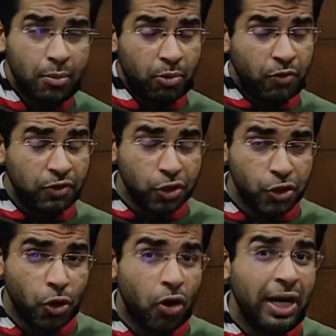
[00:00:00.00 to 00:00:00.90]
But with the
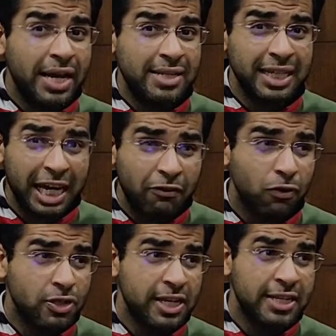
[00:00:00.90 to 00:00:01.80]
Shure
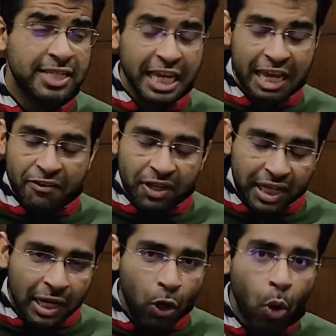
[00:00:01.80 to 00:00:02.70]
SE846, even
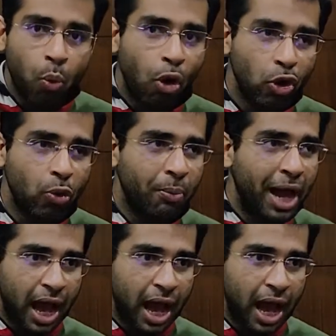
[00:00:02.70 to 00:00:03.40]
in low volume,